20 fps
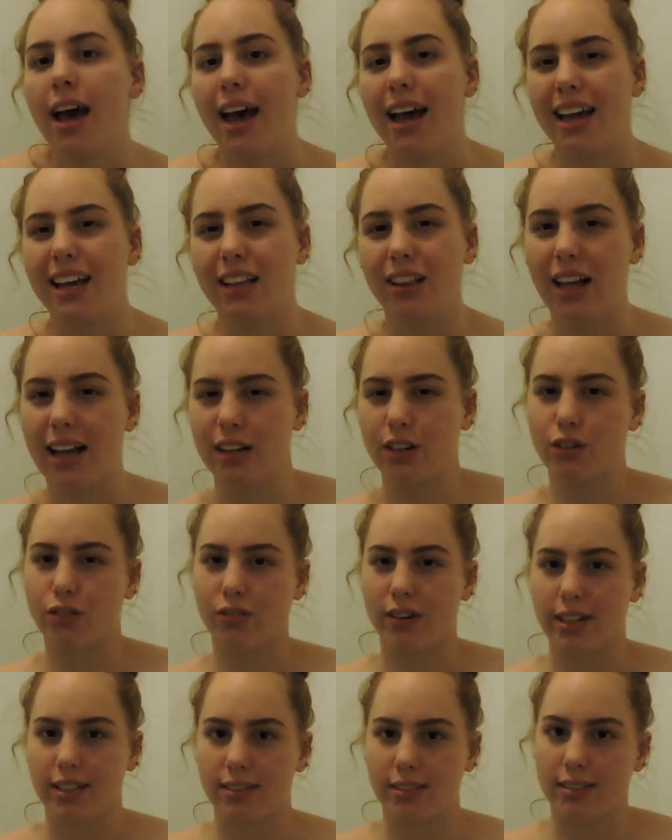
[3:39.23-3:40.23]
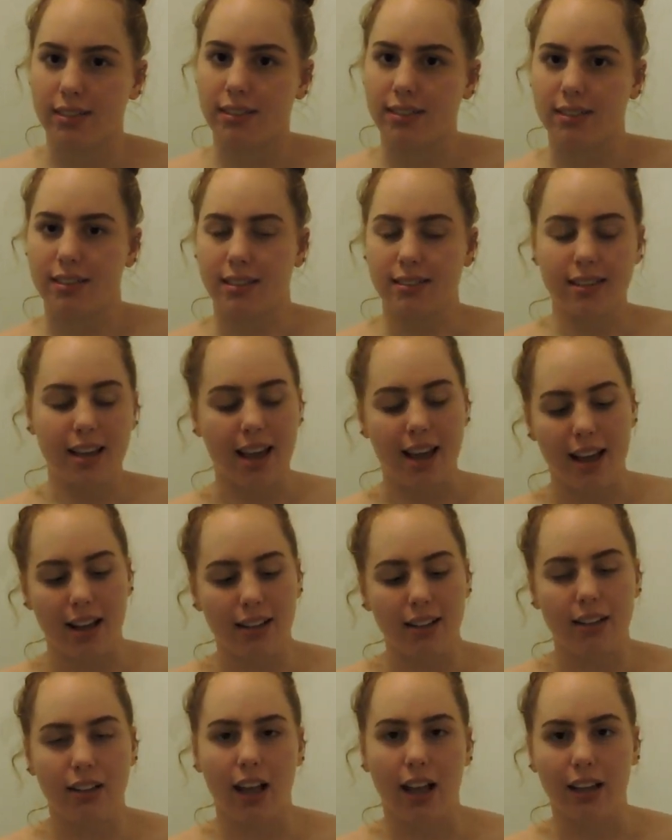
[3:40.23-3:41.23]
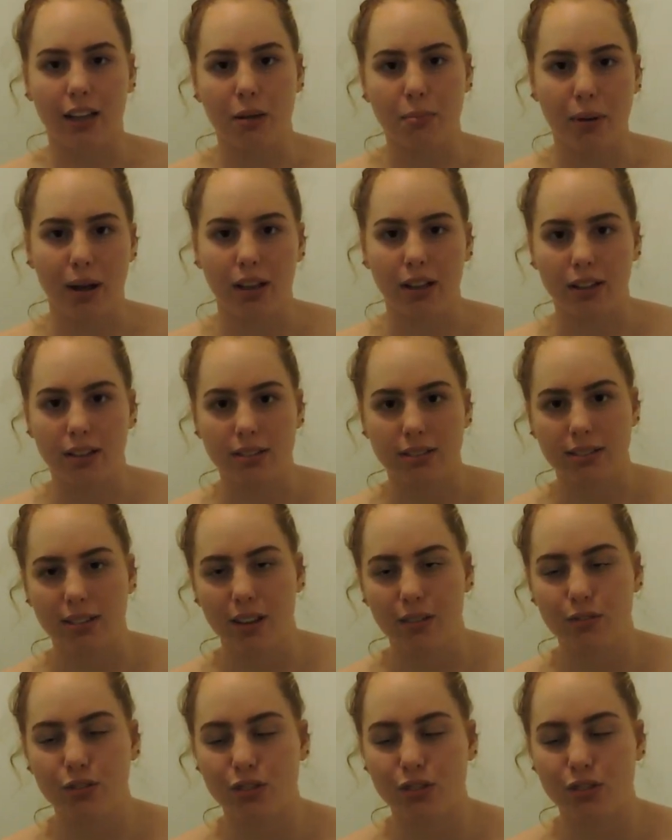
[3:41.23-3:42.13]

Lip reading: it like creases the tan and like your belly and stuff.